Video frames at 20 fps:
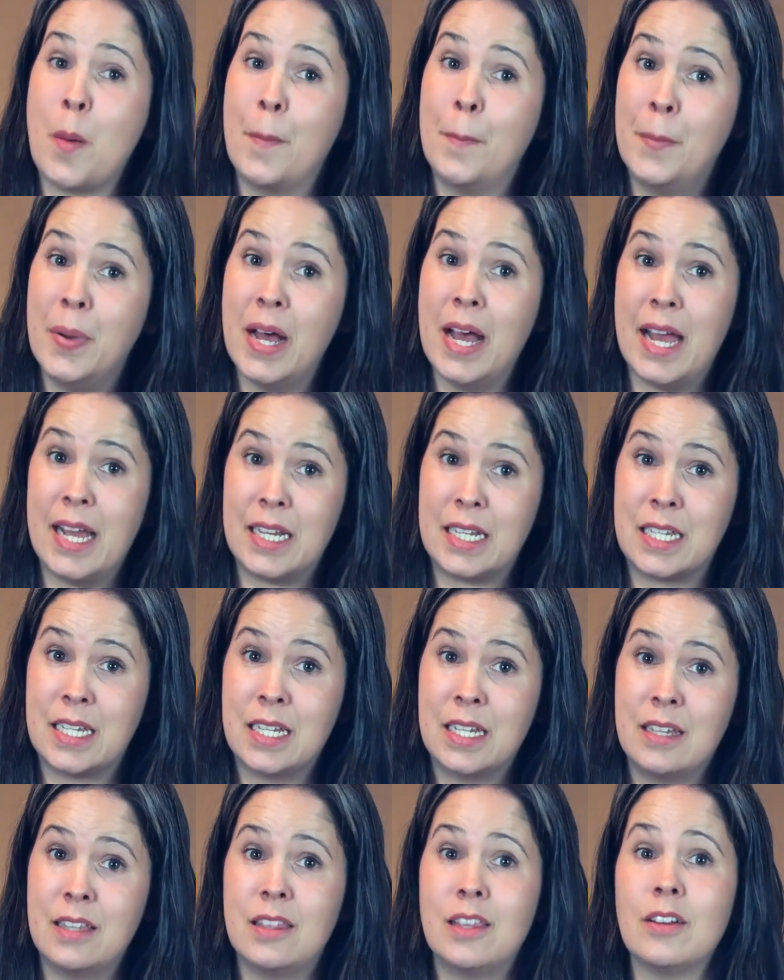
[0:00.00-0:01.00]
but
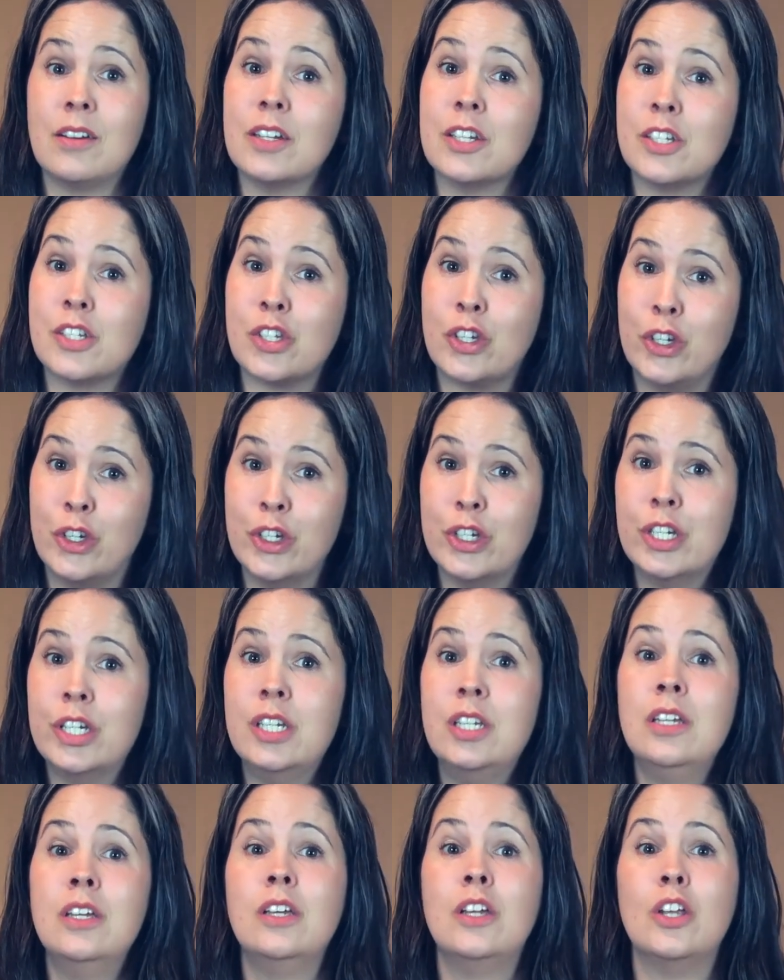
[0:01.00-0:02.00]
there is
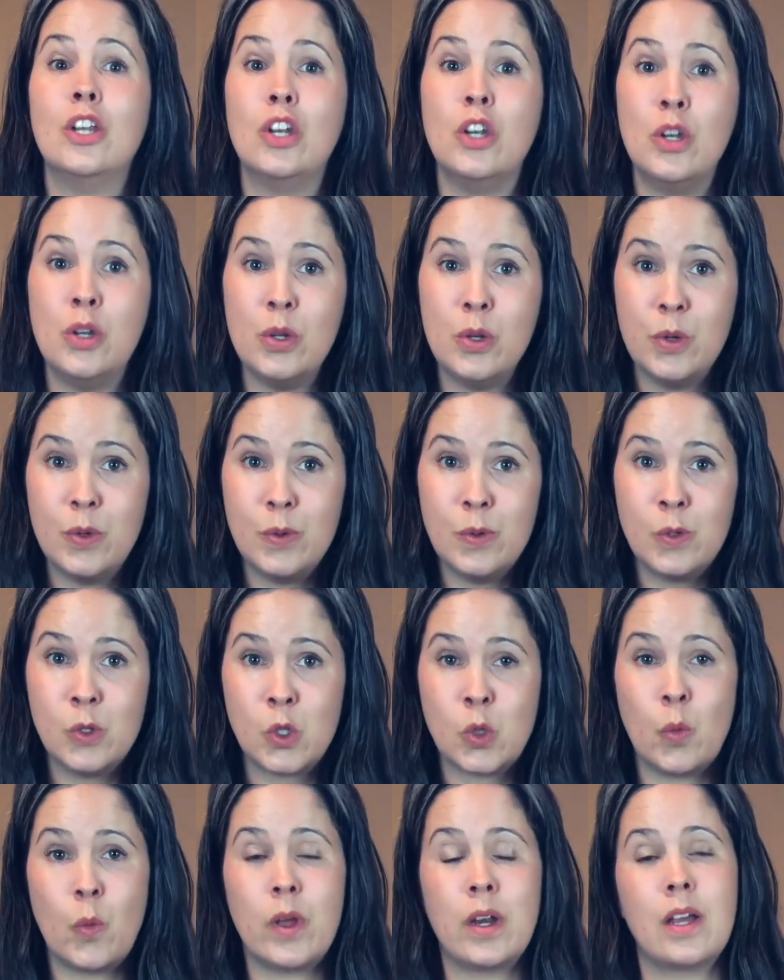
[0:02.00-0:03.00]
good
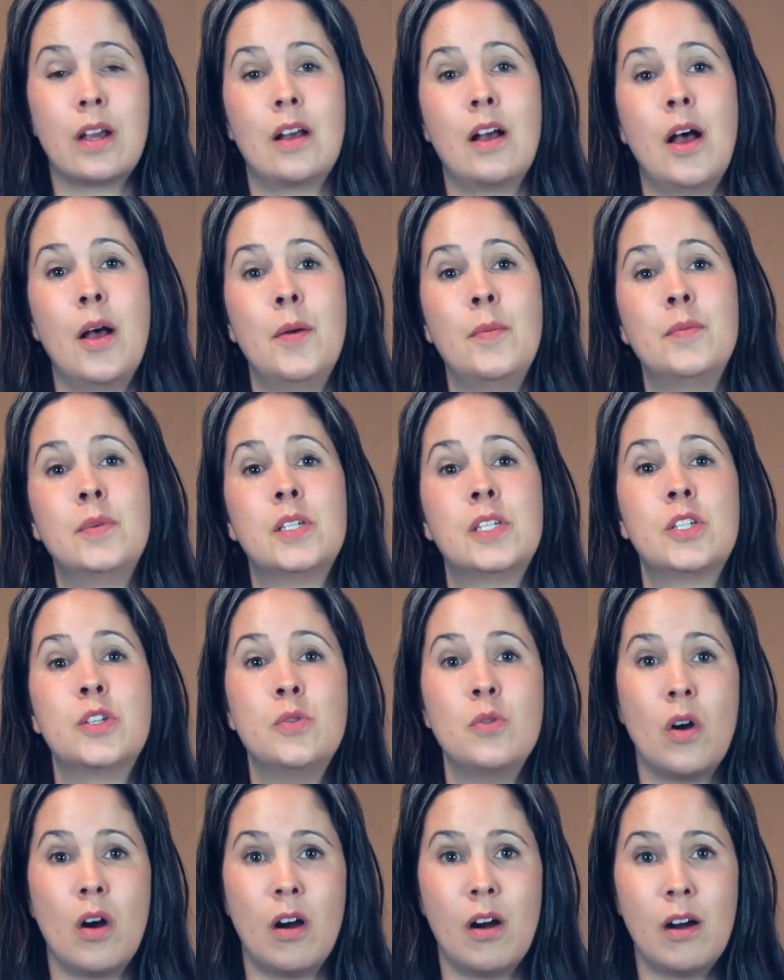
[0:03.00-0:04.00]
news when it comes
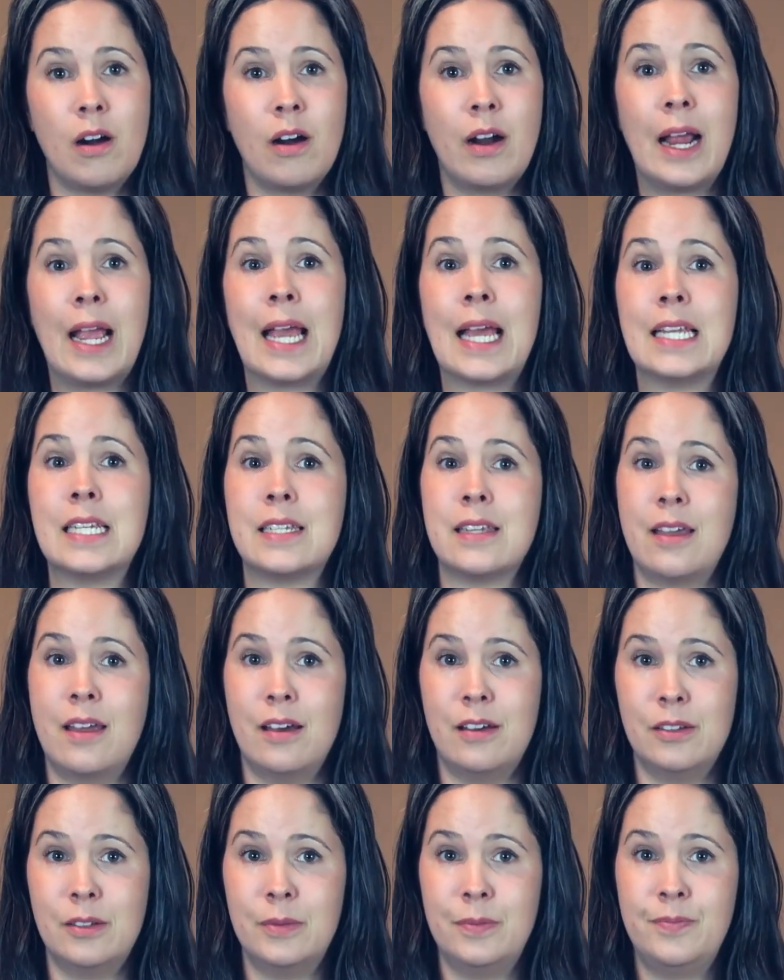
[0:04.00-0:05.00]
to R and
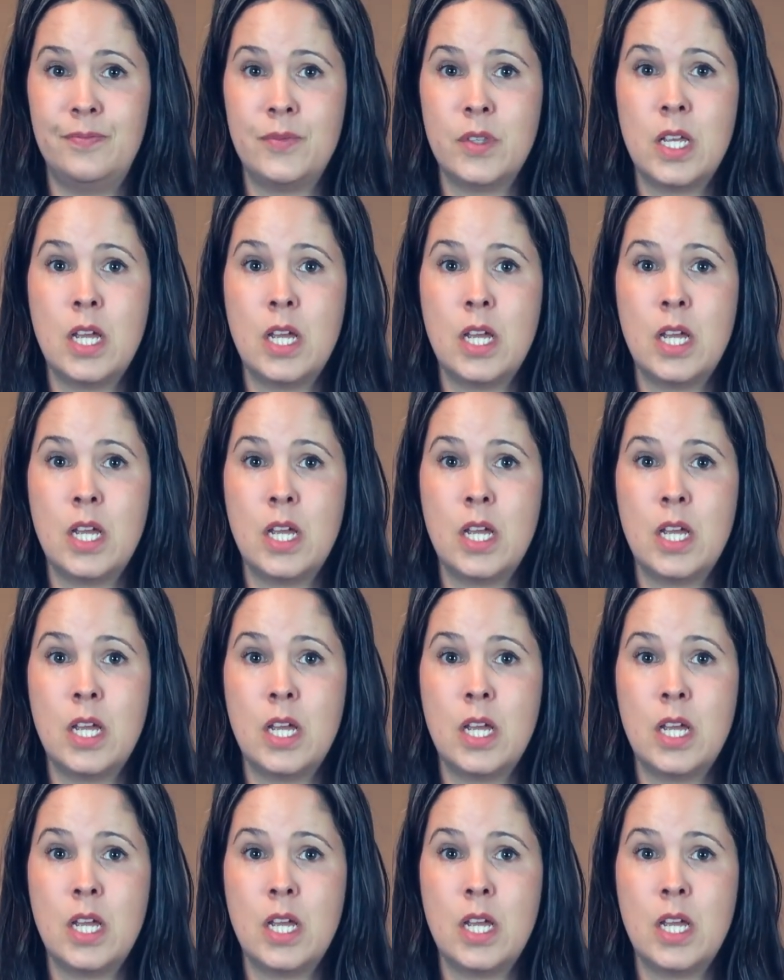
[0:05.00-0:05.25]
L.